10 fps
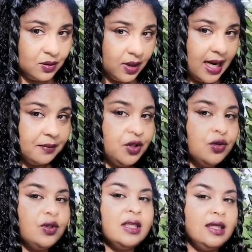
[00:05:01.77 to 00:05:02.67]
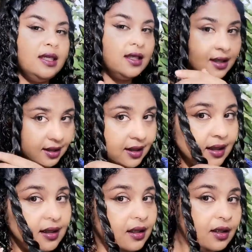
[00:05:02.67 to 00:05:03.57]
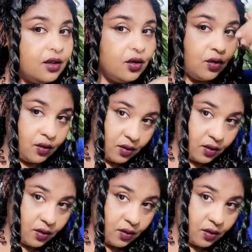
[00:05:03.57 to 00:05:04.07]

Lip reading: that's what I'm using, you